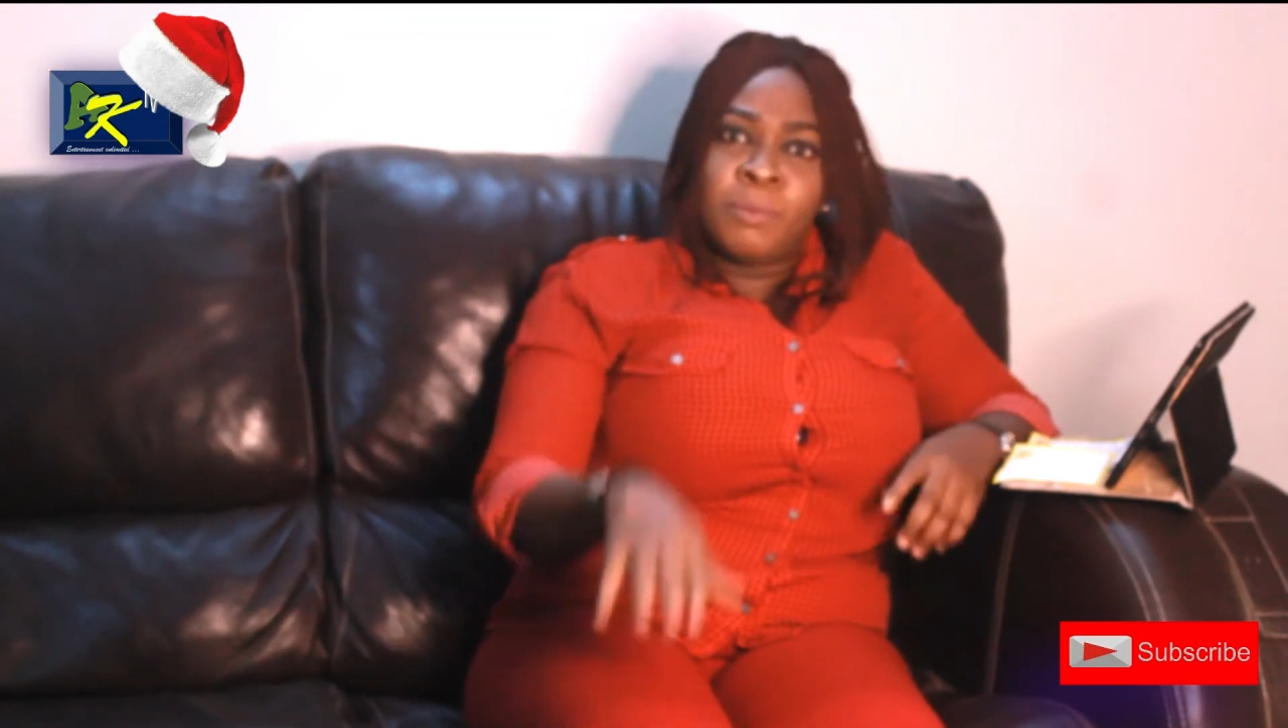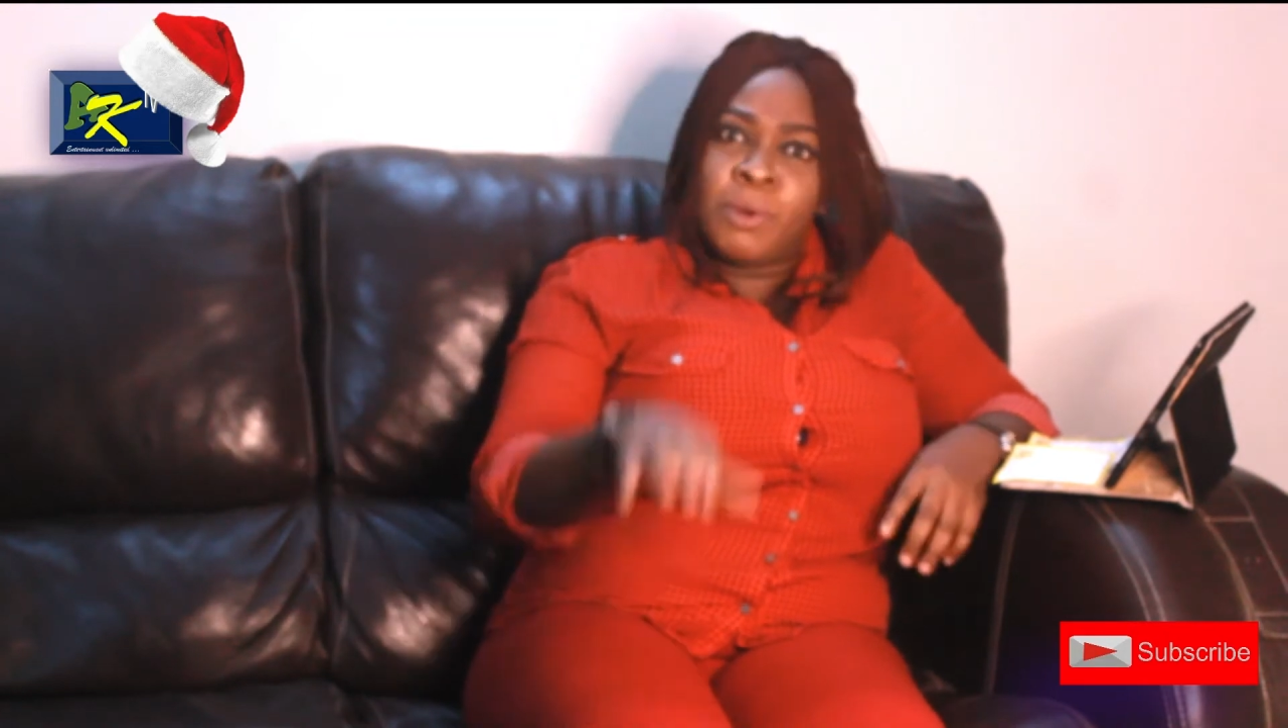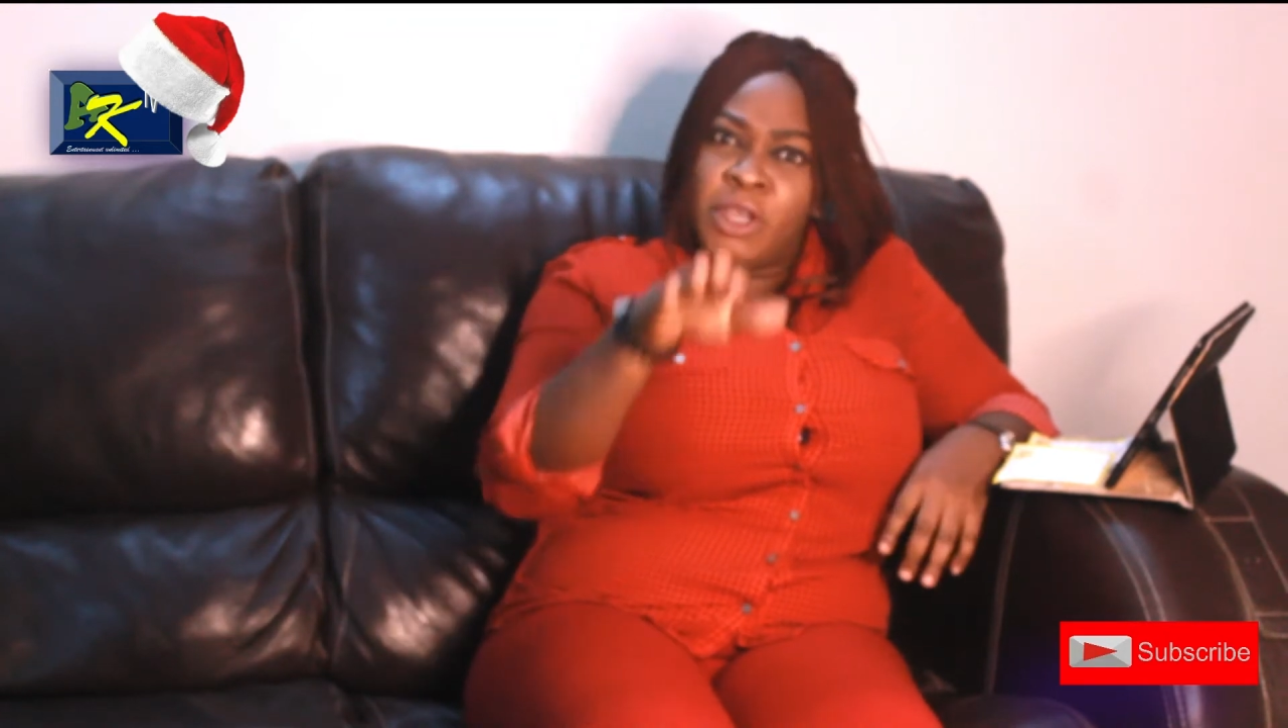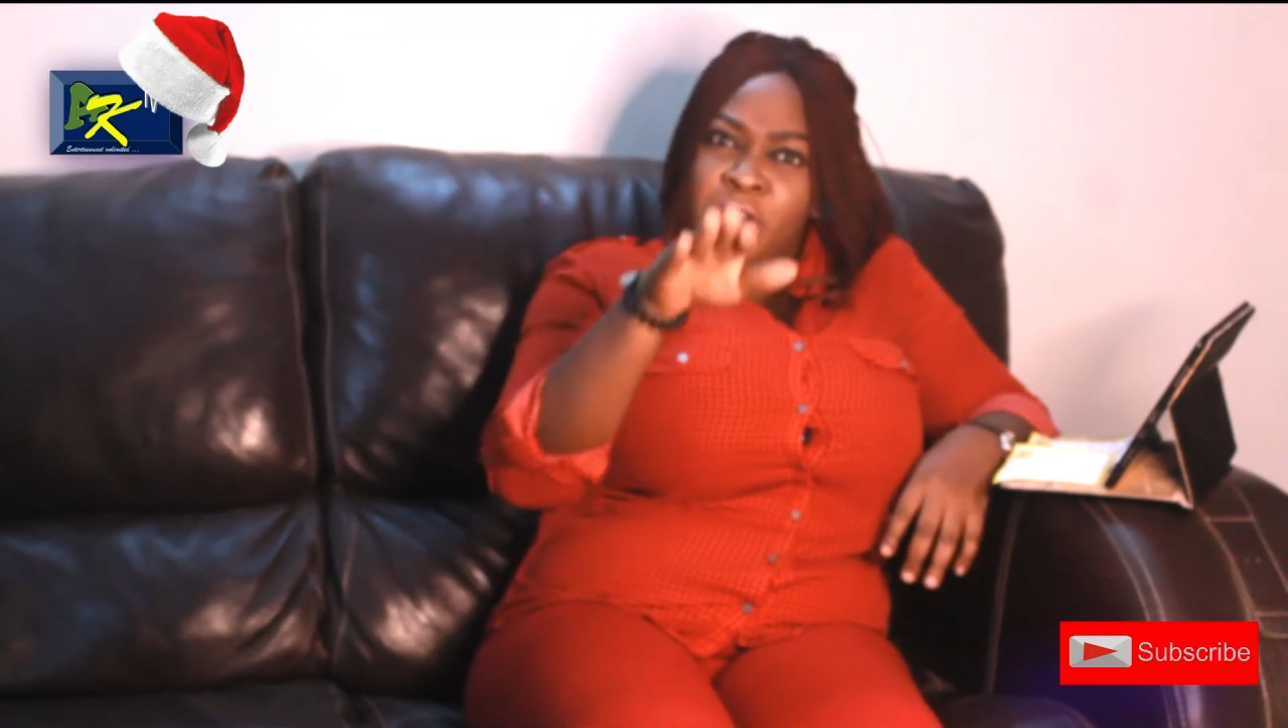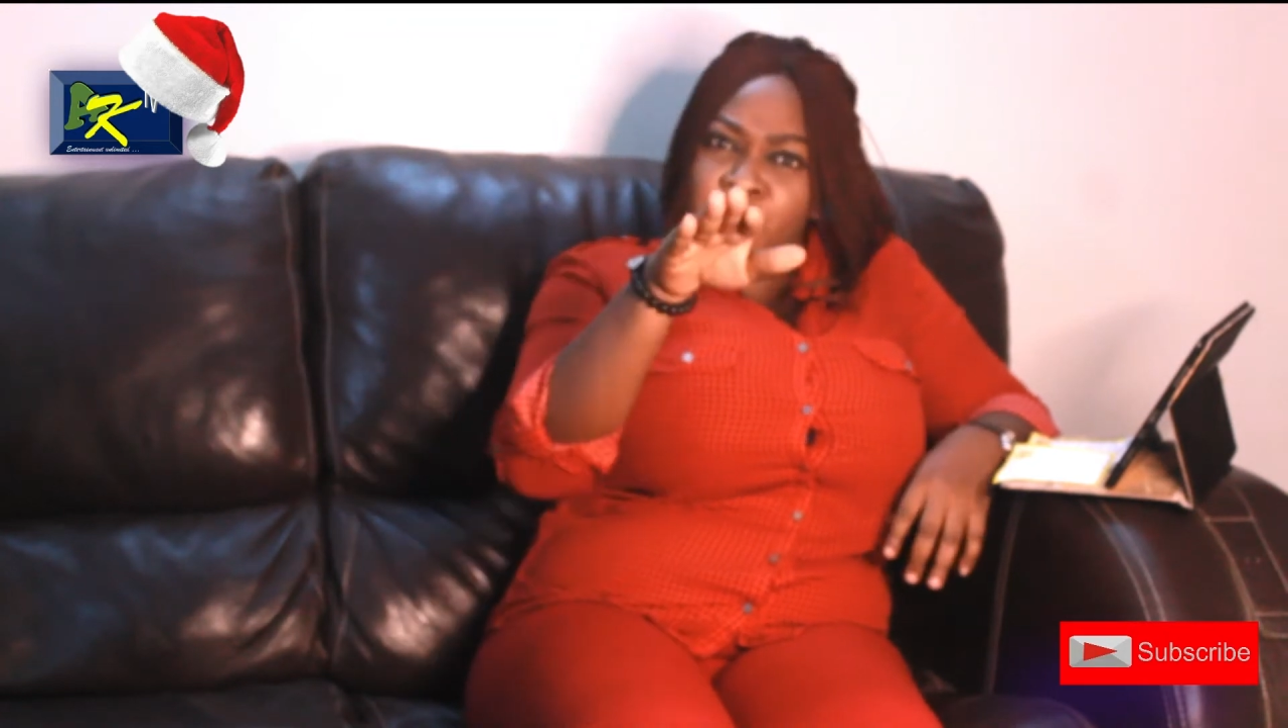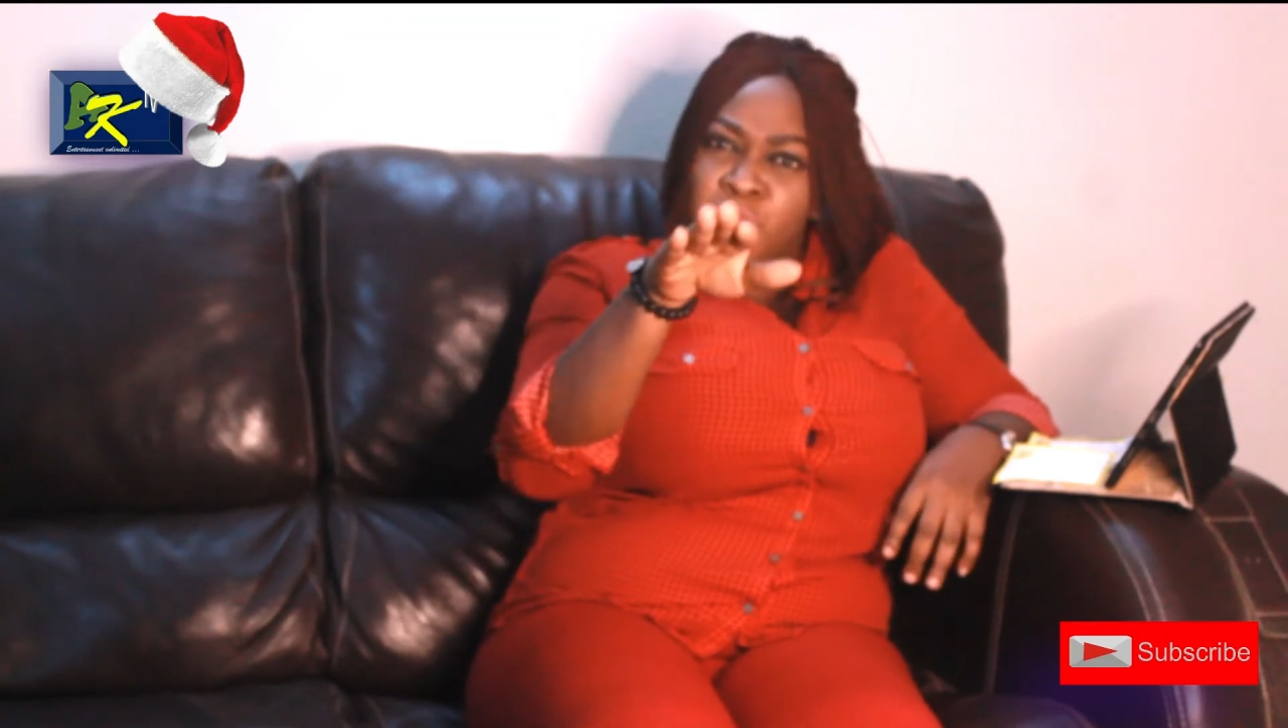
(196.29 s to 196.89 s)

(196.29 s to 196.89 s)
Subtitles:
But if we